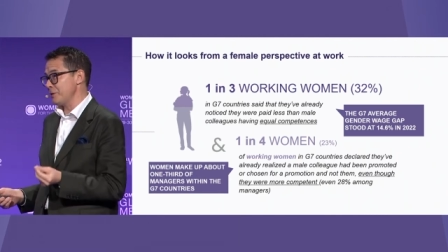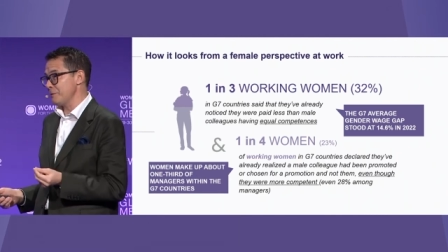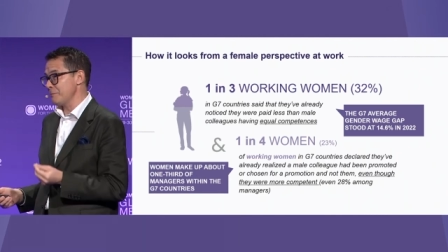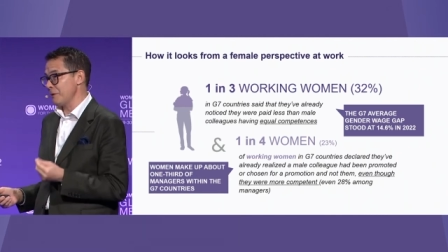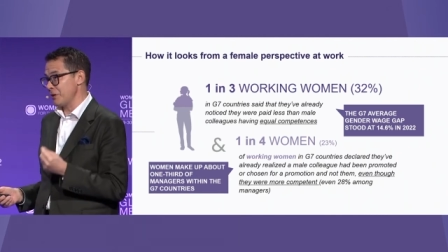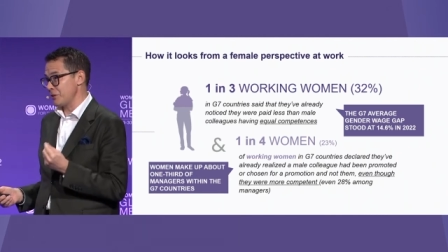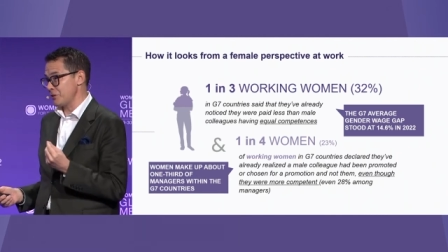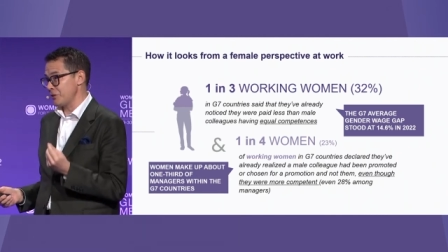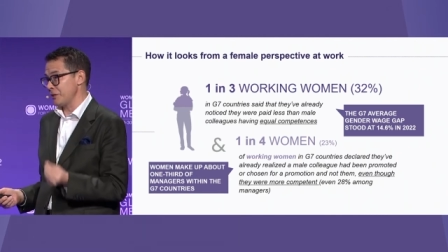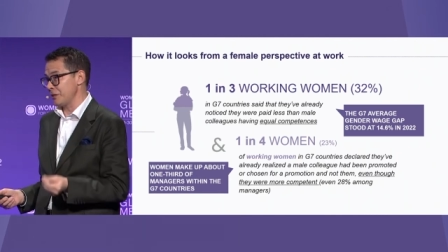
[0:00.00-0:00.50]

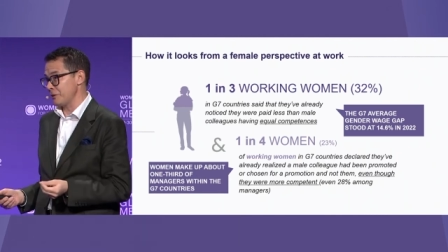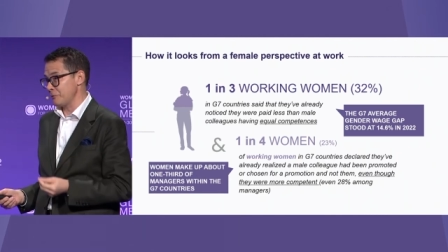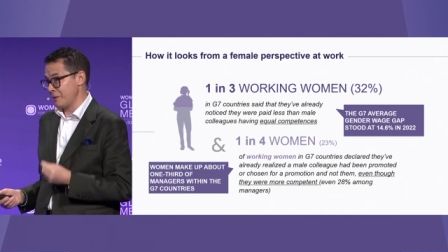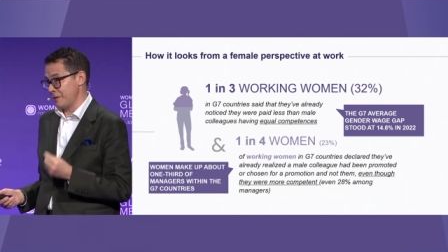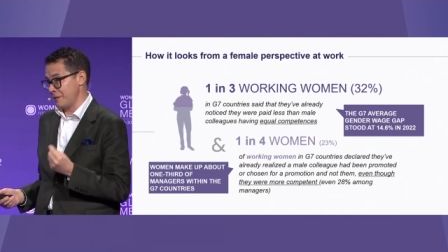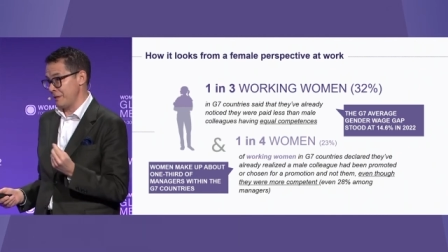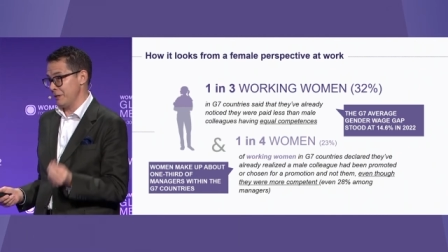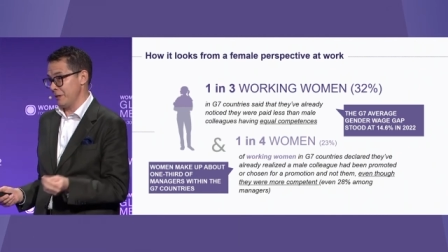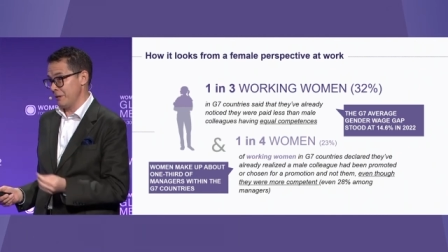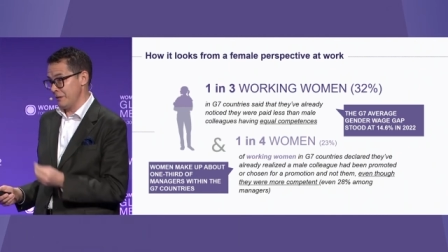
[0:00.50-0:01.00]
much
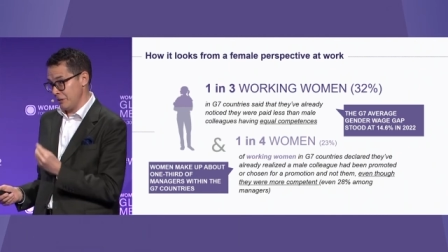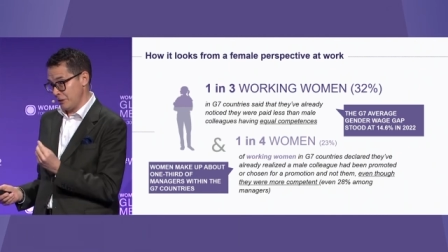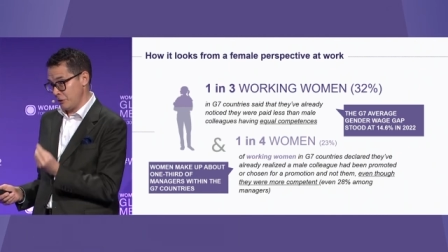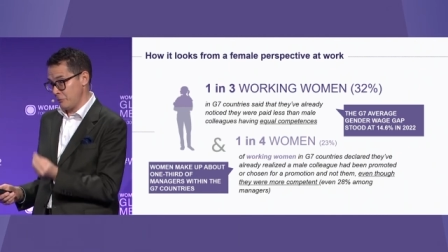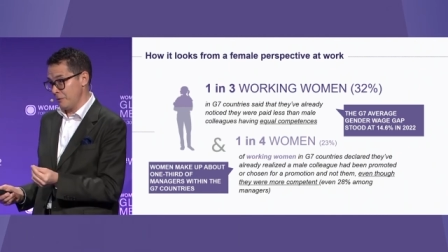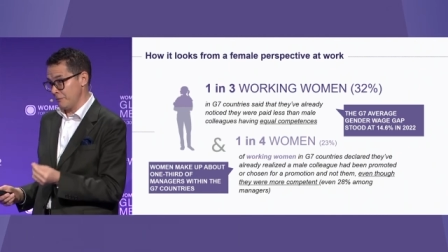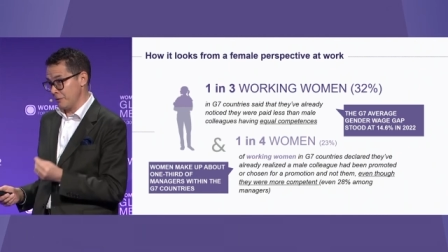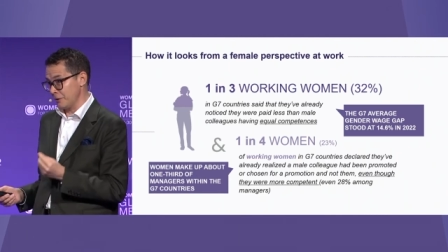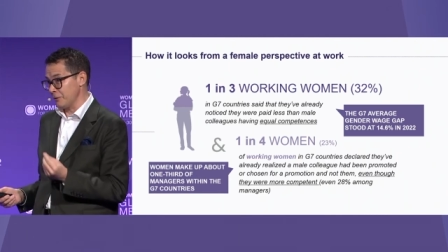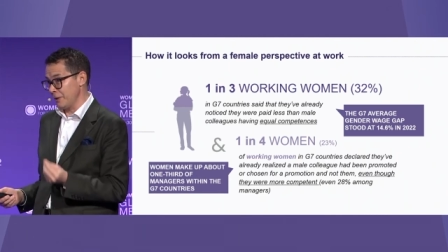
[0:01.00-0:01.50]

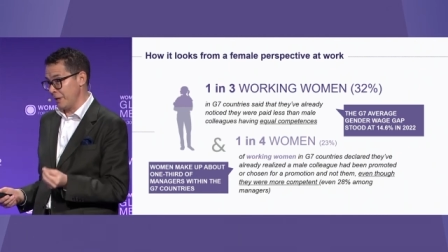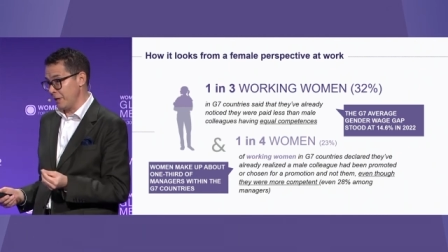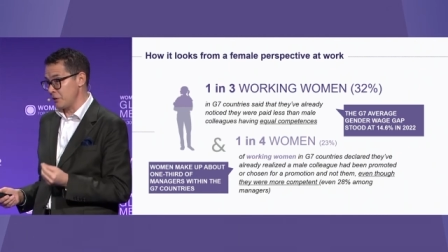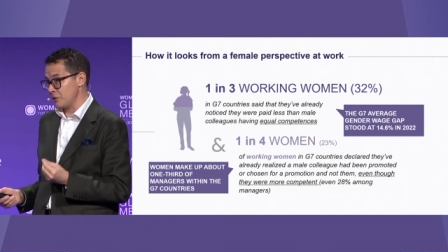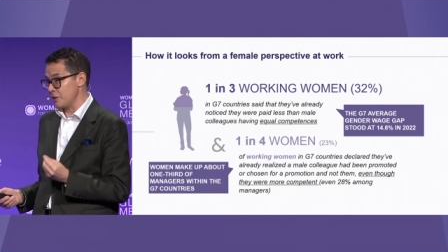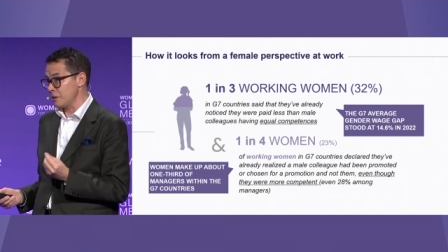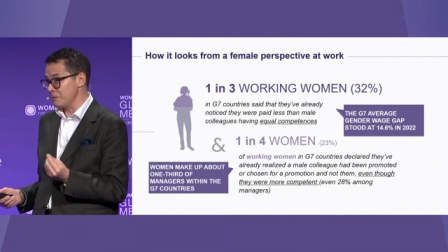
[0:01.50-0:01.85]
unequivocal, actually.